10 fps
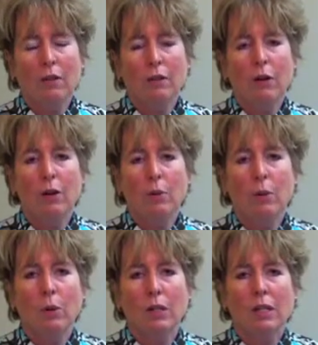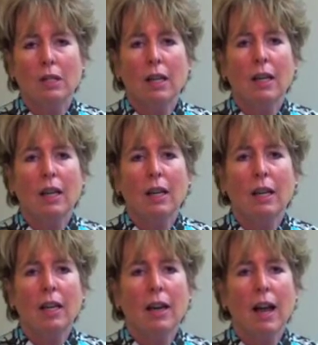Very important. It
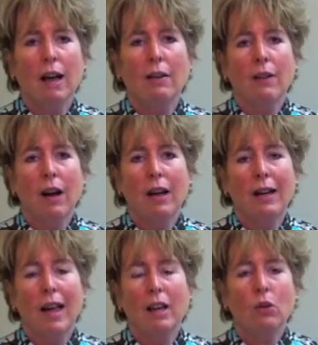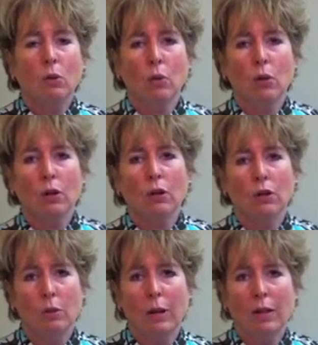can't have HUD and or
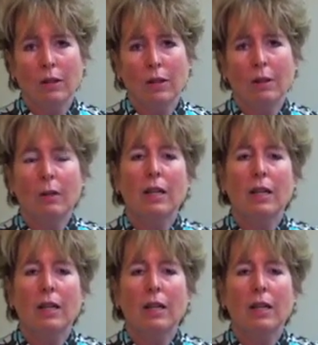your buyer's name.